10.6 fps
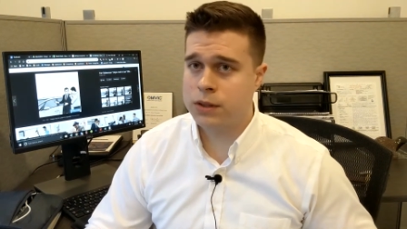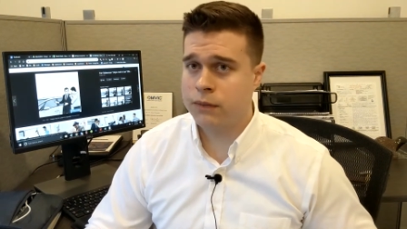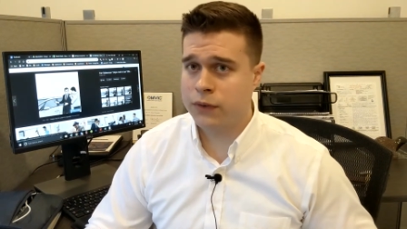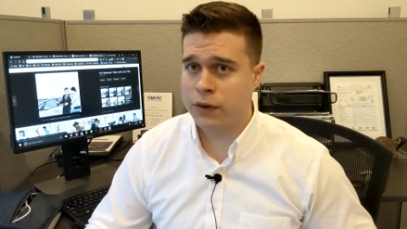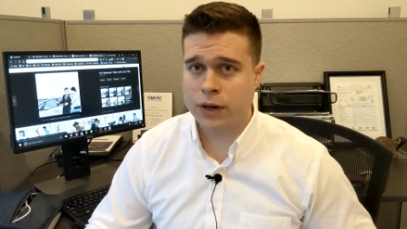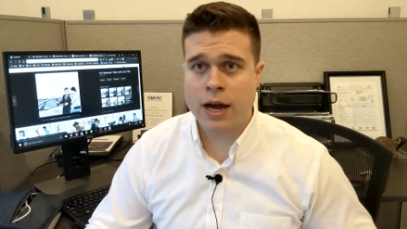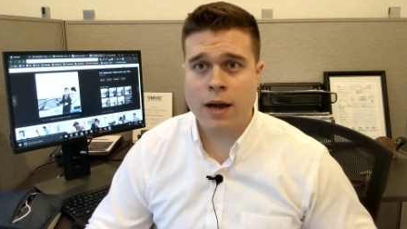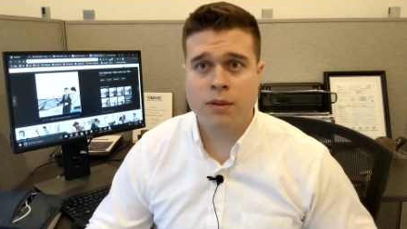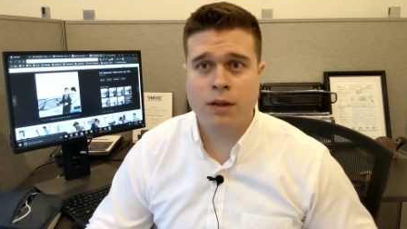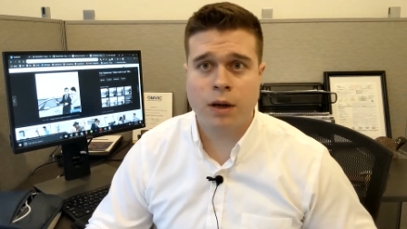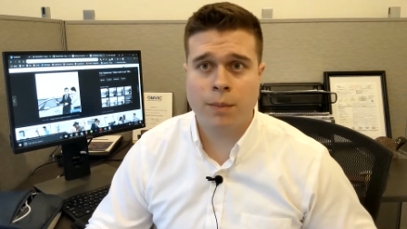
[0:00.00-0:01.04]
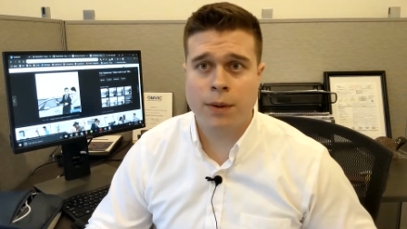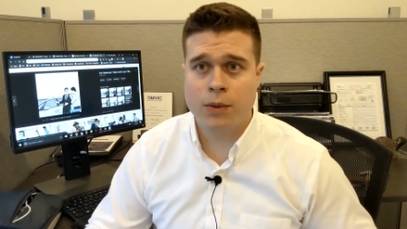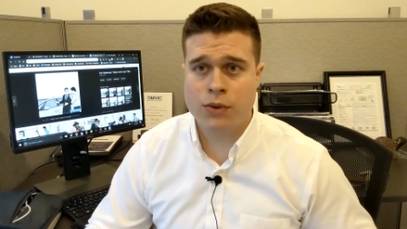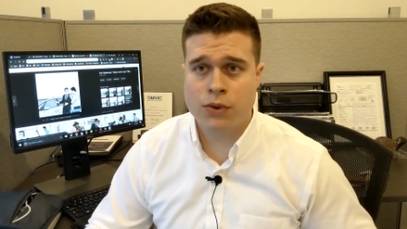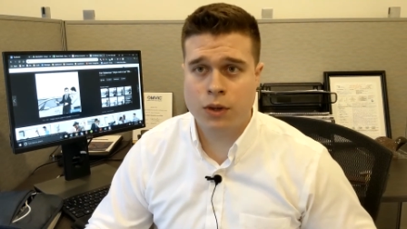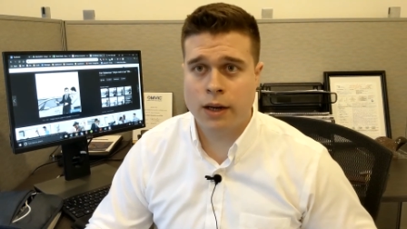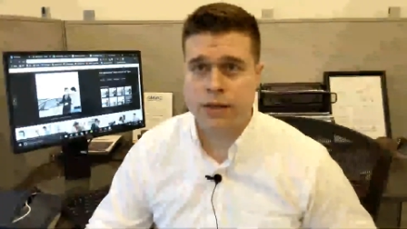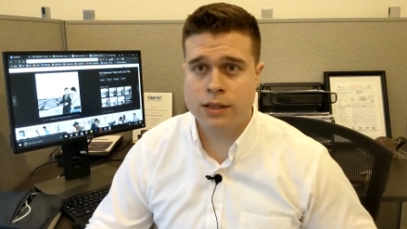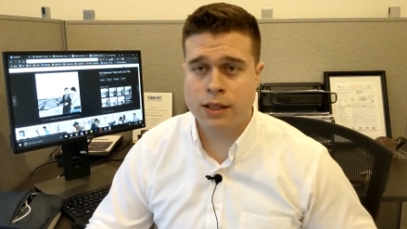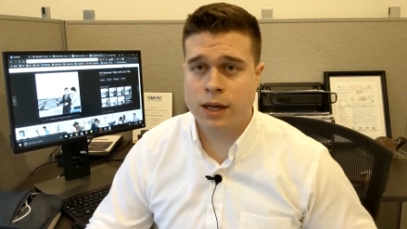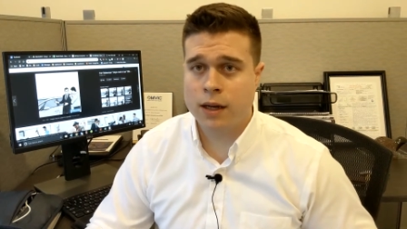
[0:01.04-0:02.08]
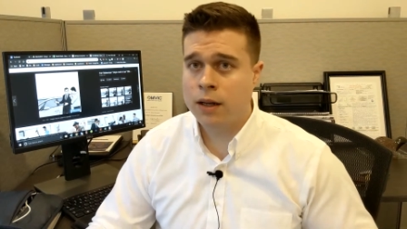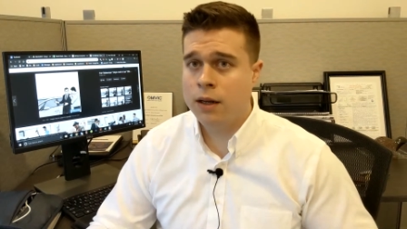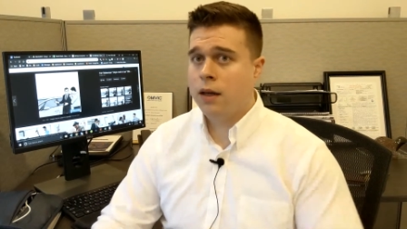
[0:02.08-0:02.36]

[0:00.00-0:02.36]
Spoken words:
I'm very happy to help out with you guys. Again,